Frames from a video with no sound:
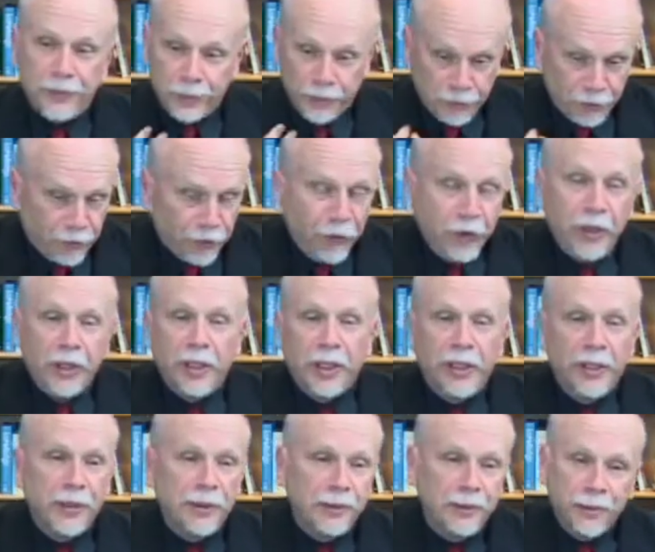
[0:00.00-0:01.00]

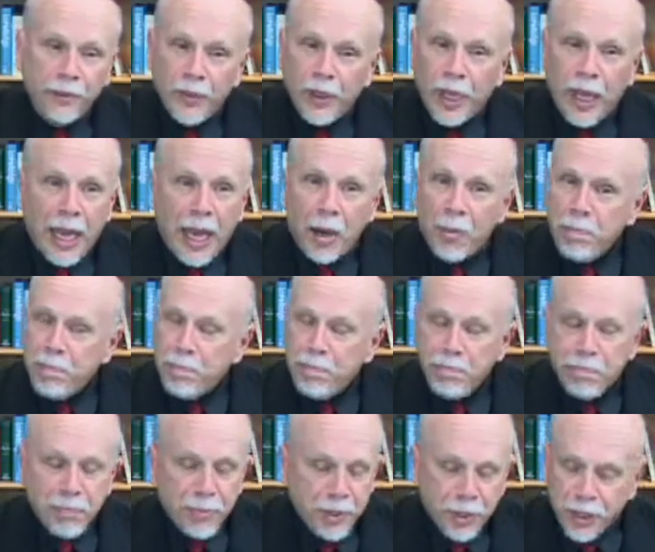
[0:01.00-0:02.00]
freely how
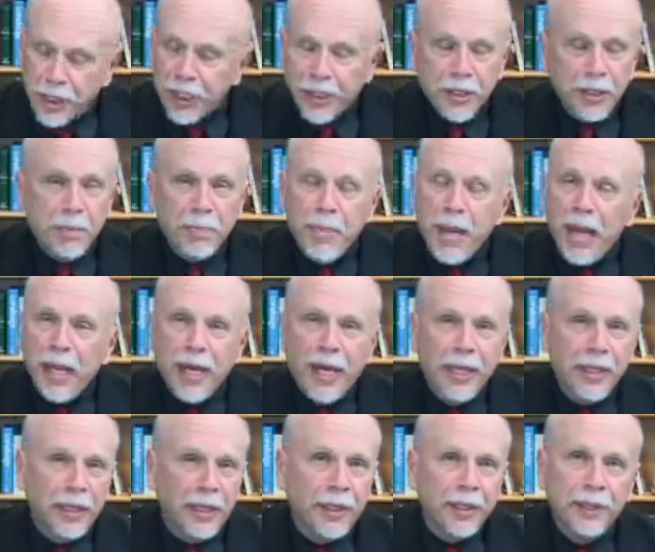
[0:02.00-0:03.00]
sin is a bad
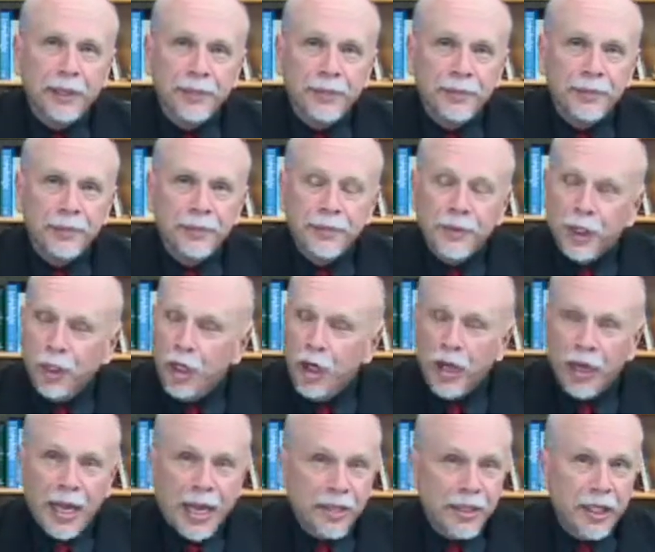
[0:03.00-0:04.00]
idea,
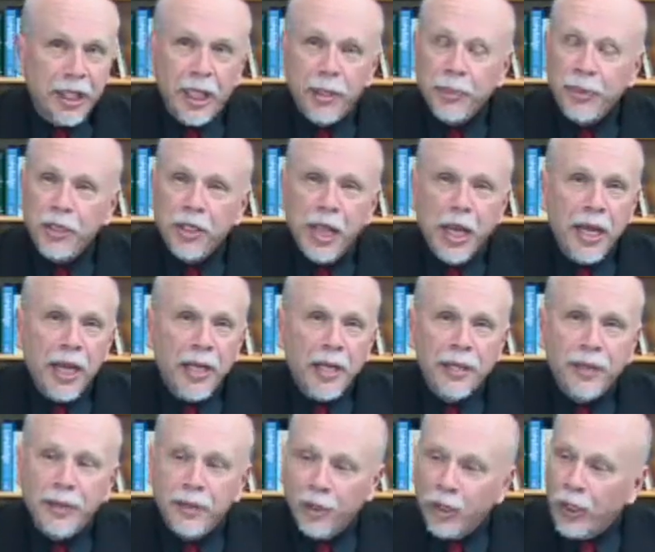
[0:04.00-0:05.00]
God has to keep
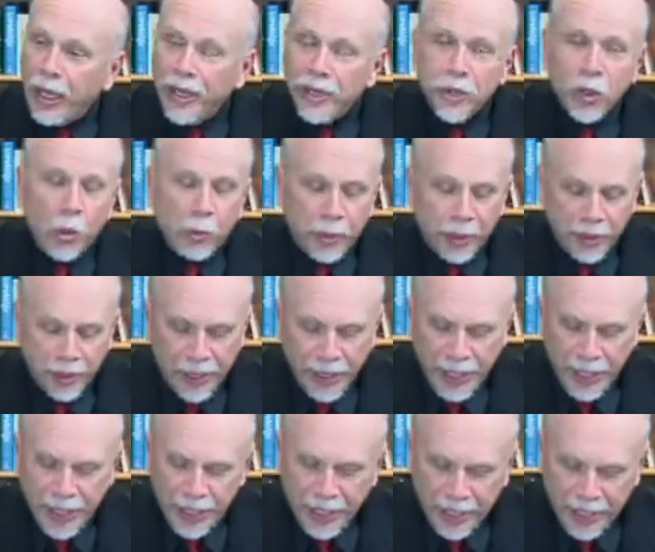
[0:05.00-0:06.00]
the gates open
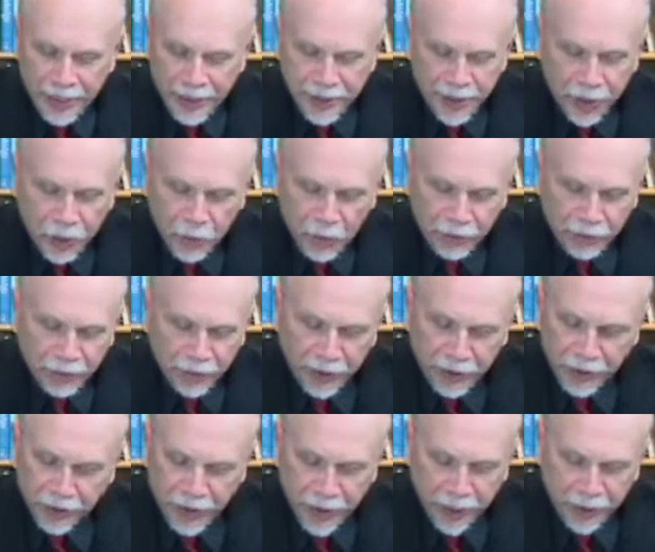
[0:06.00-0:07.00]
until we
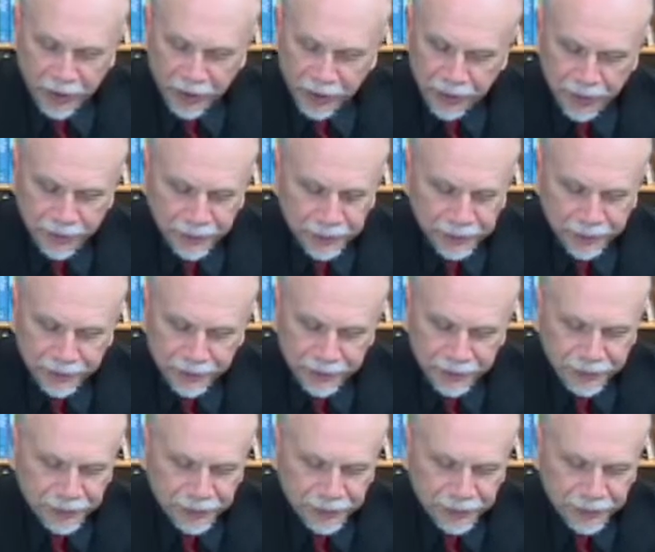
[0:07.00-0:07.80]
figure it out.